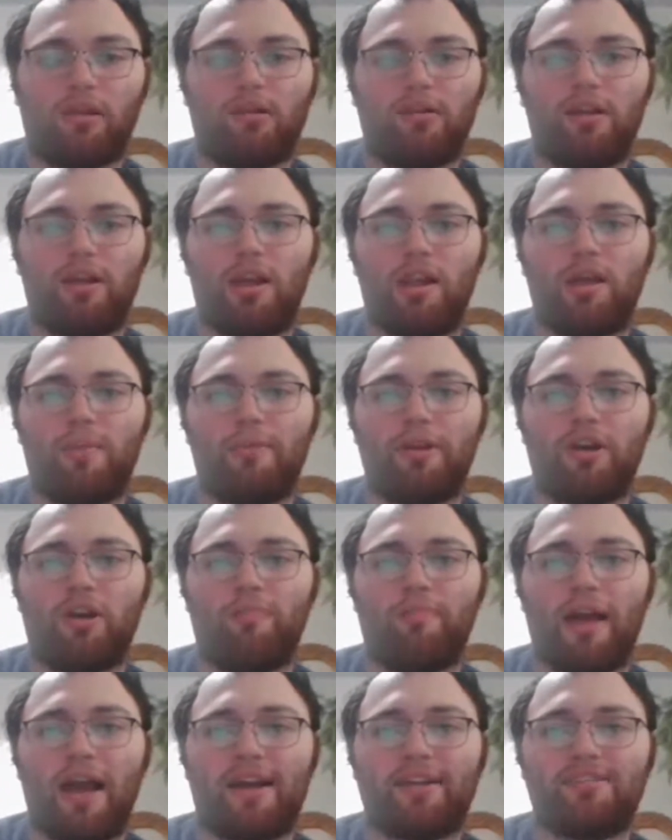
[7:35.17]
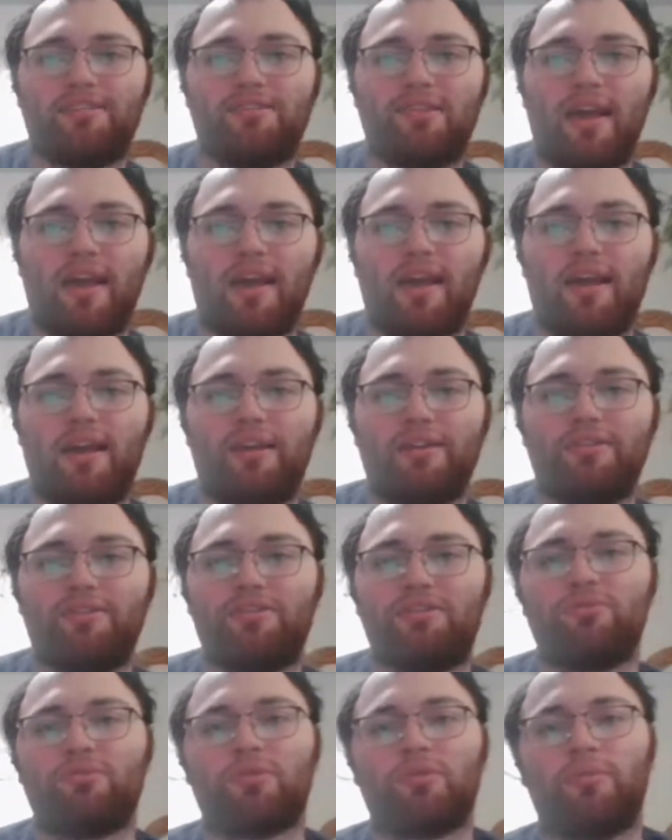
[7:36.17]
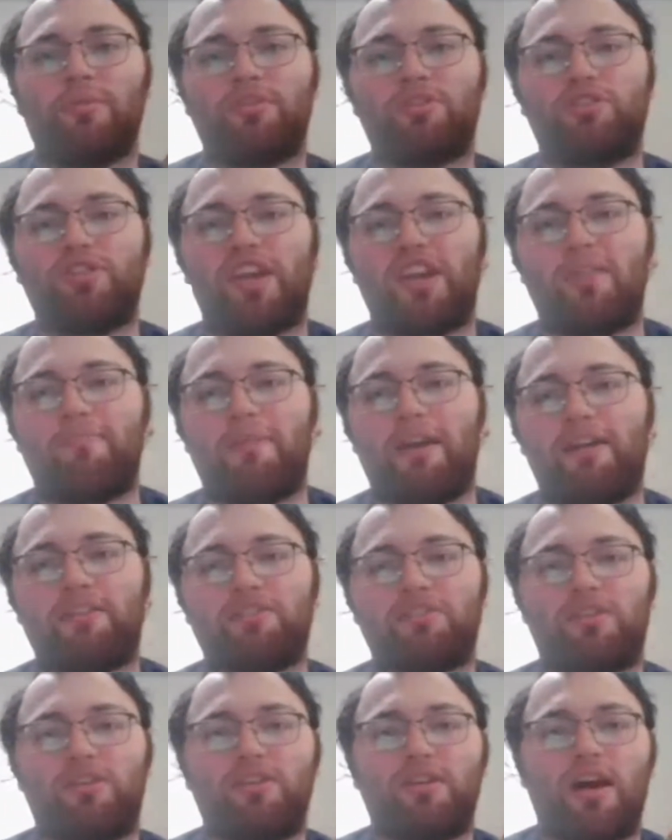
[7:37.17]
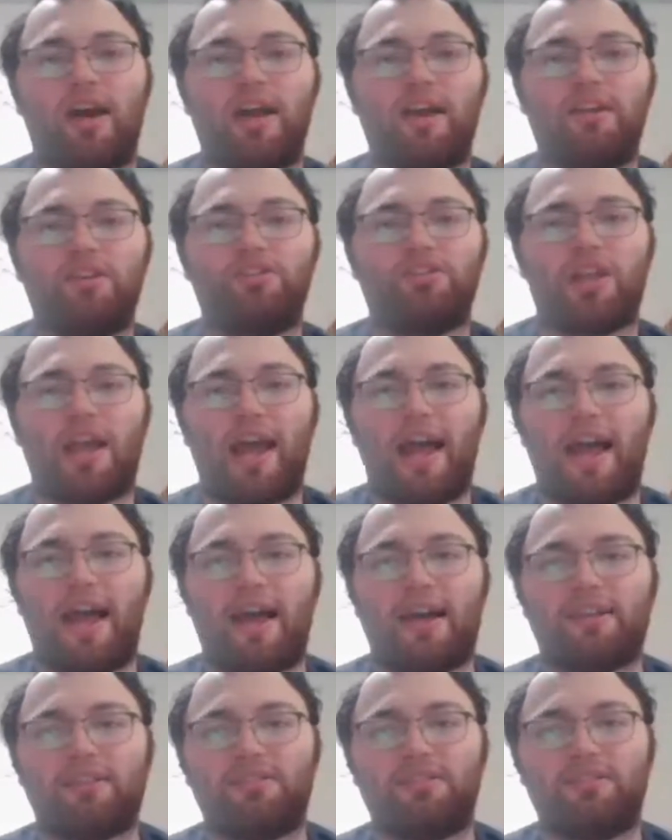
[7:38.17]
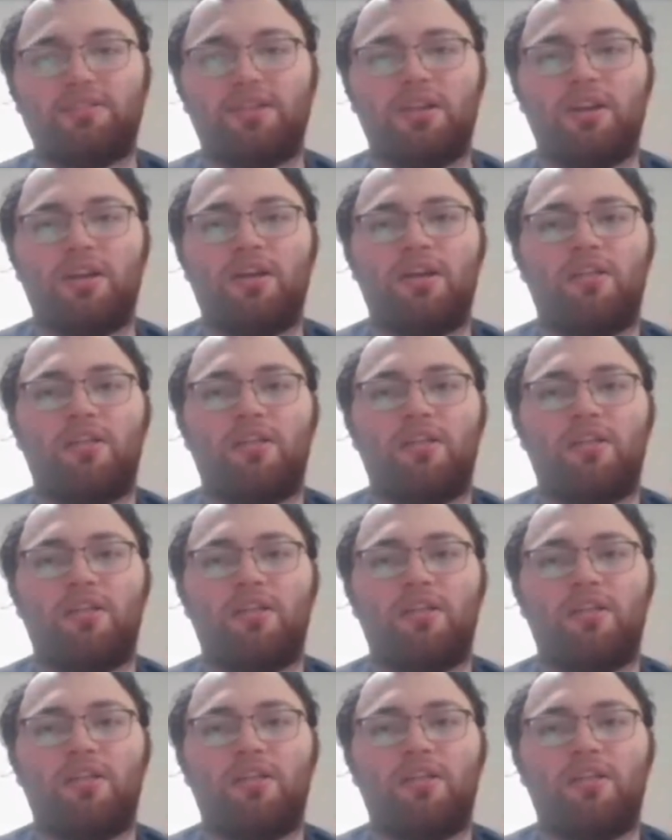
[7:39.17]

And then we go backstage with Shayna Baszler and Nia Jax.